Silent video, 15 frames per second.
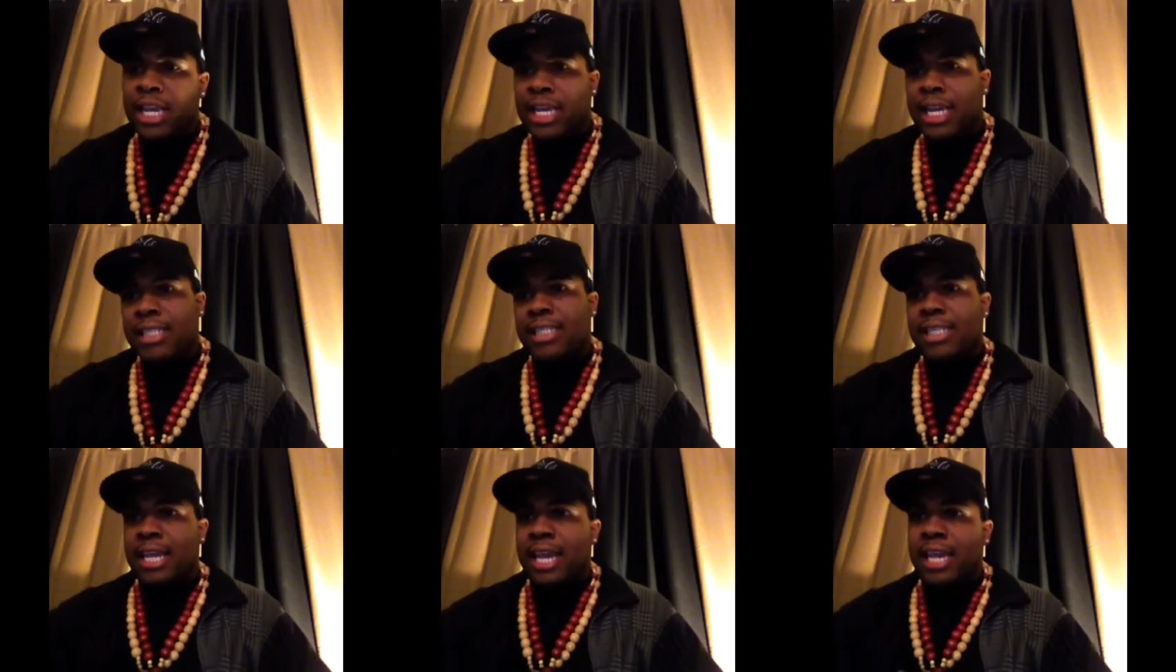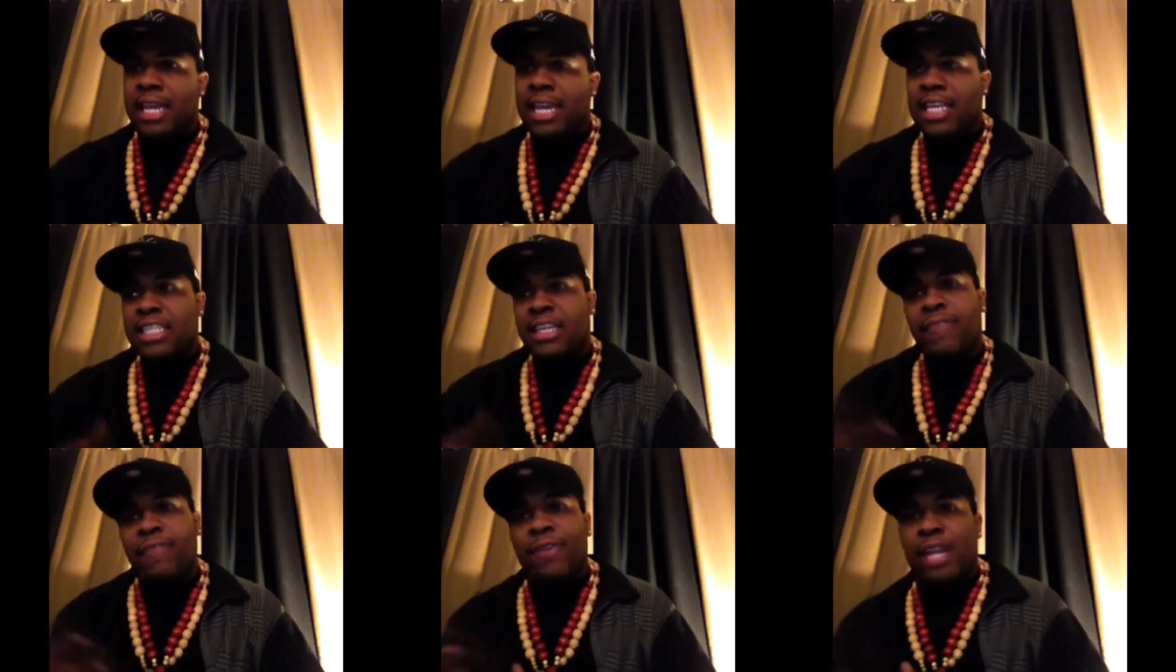that today
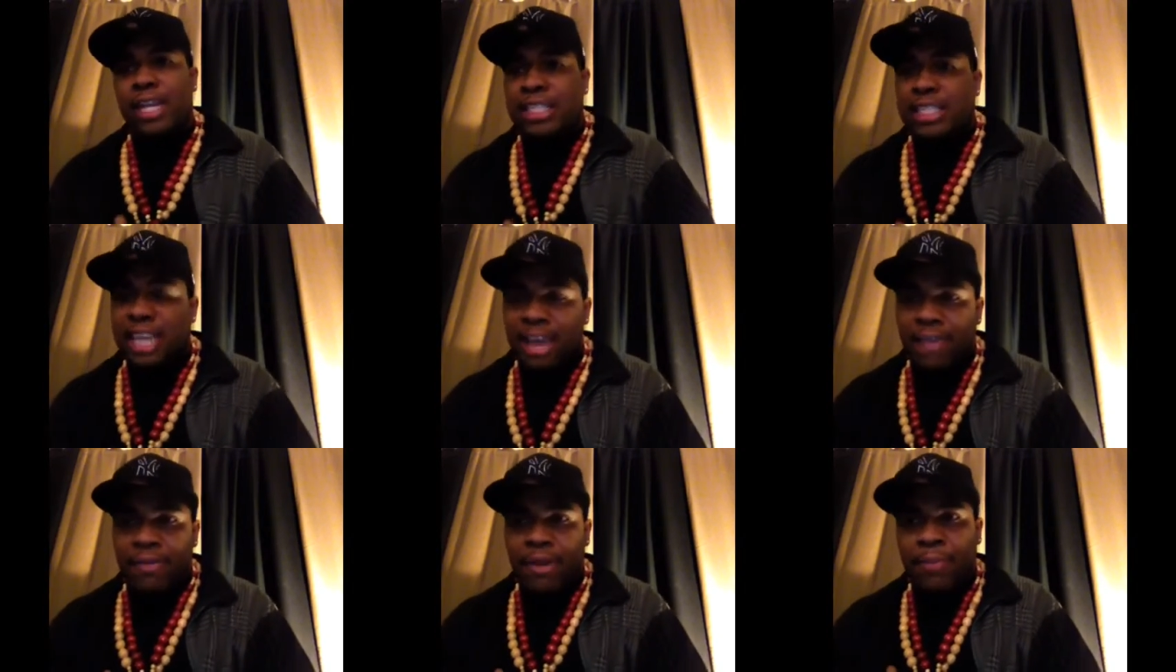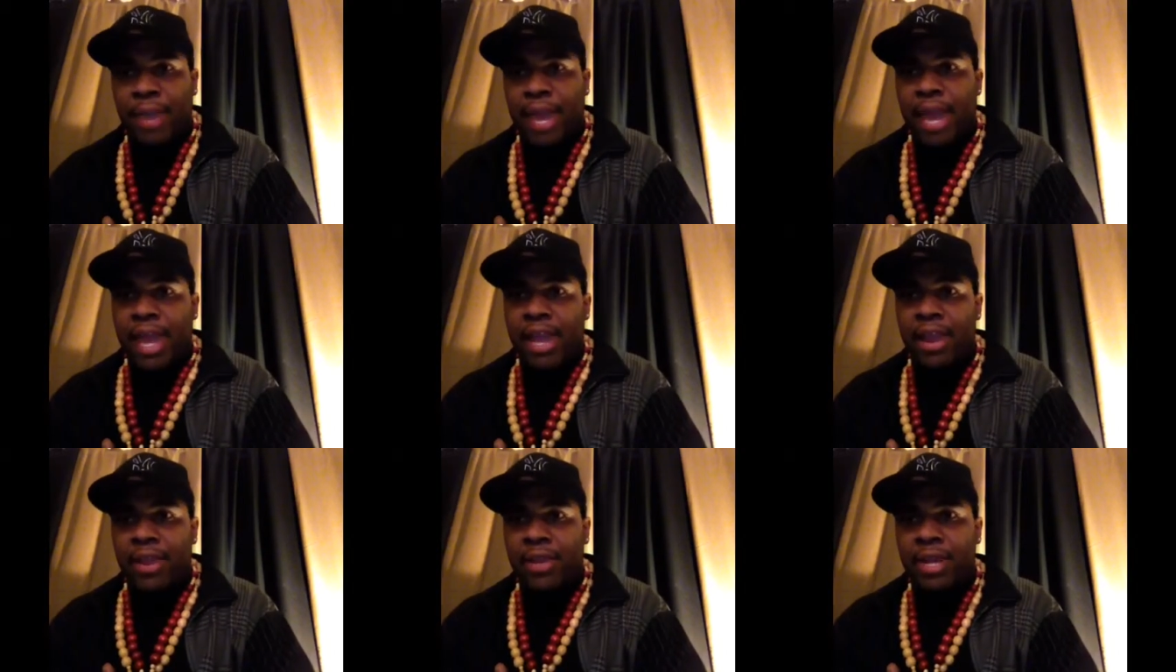she feel like she having a bad
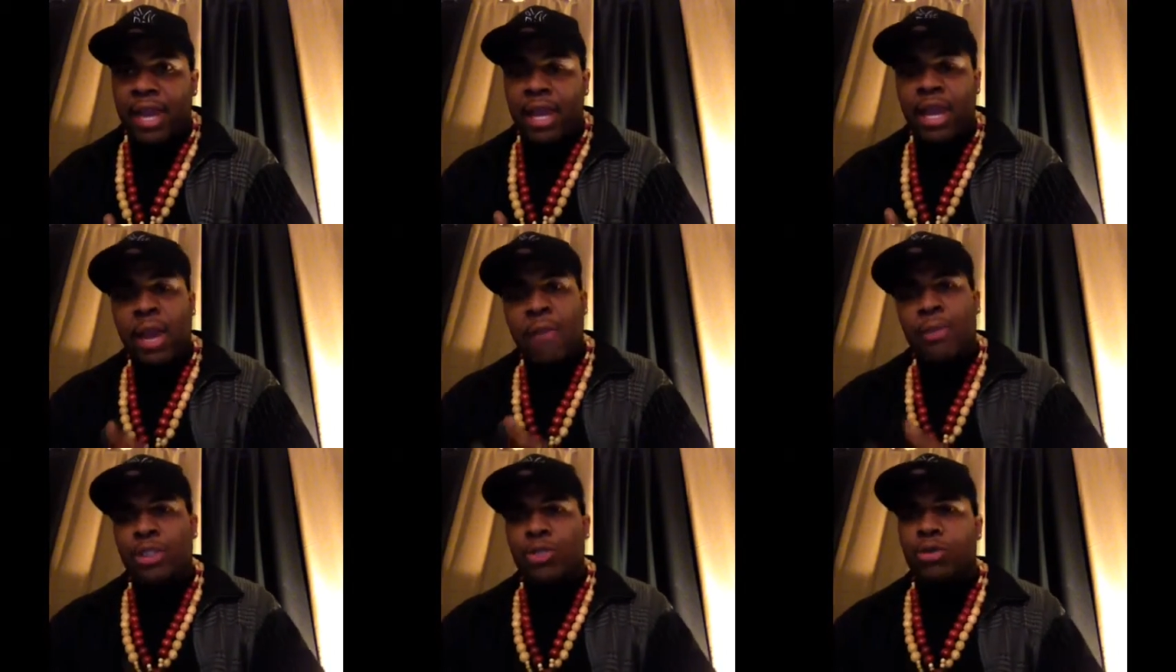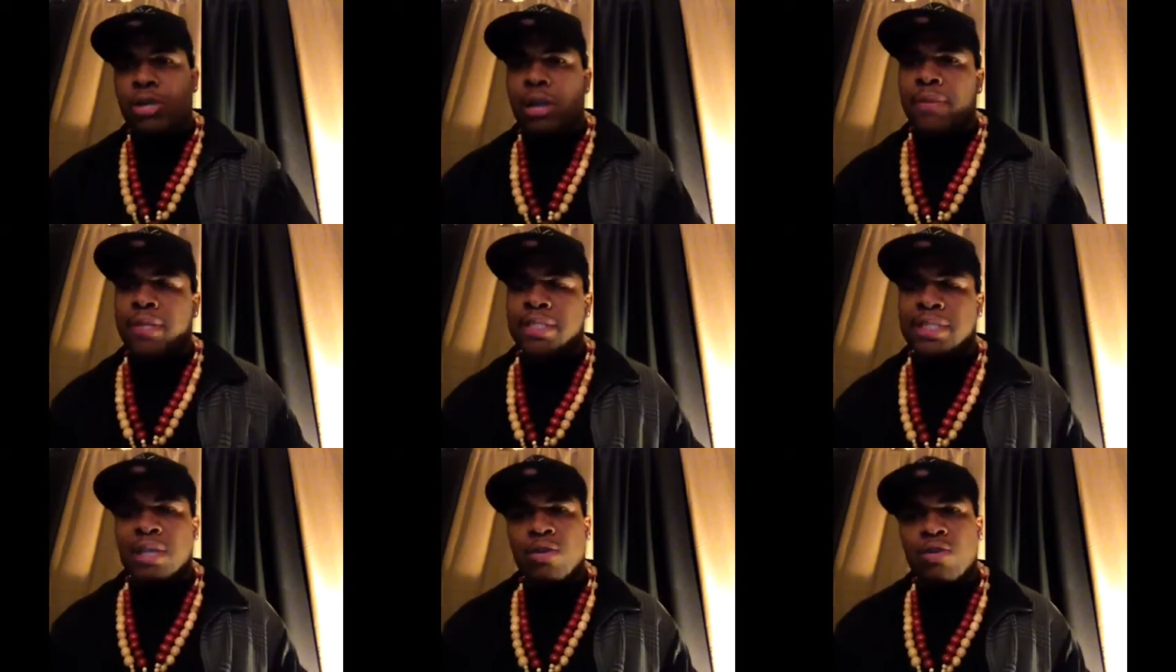hair day but you come in
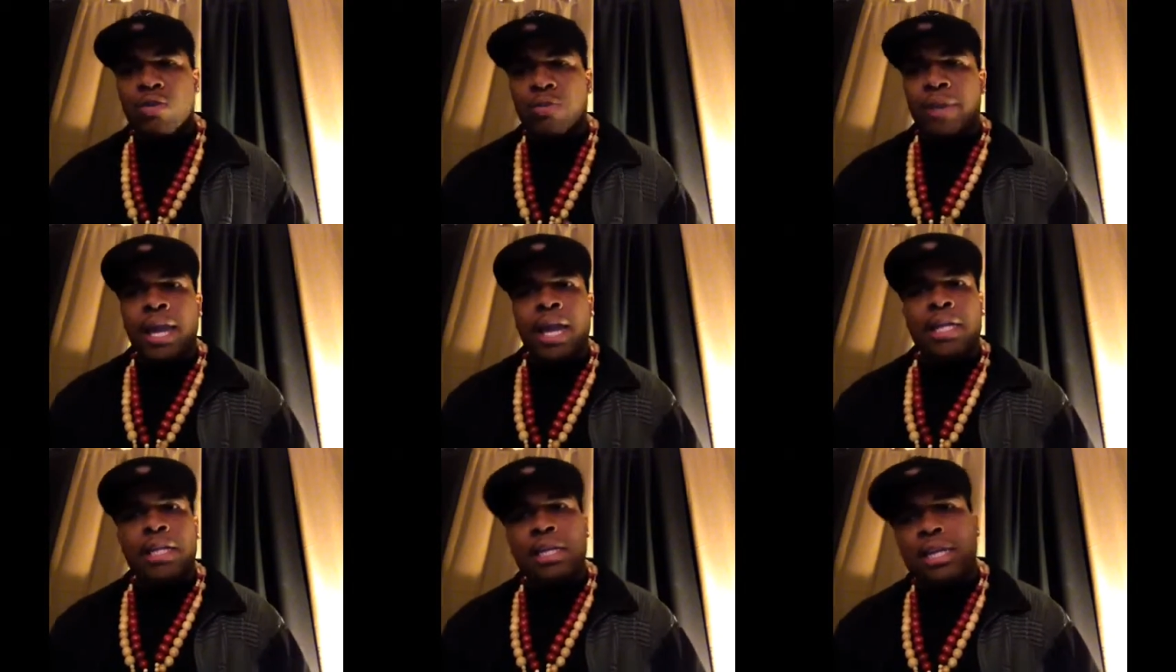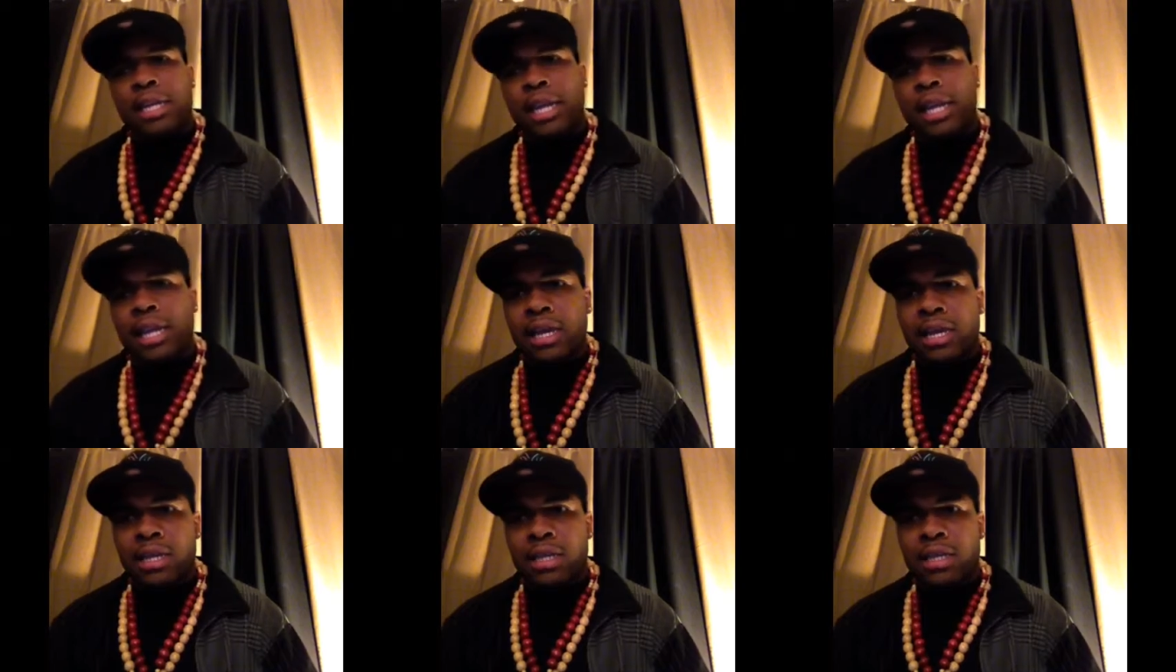and say ooh babe i love that
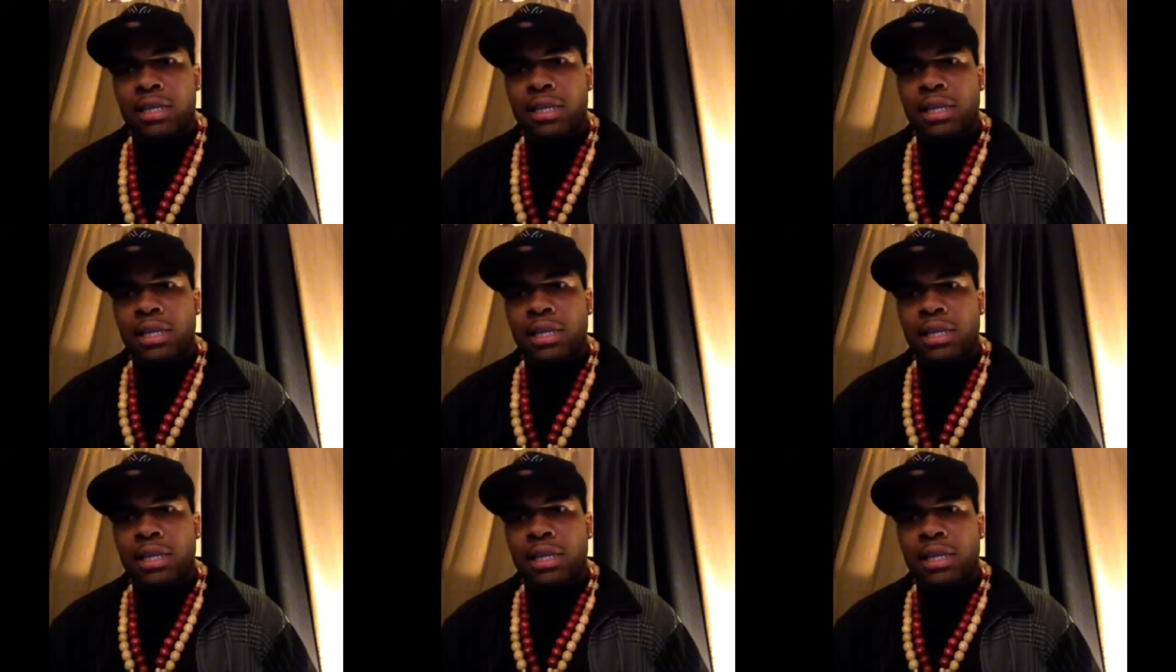hair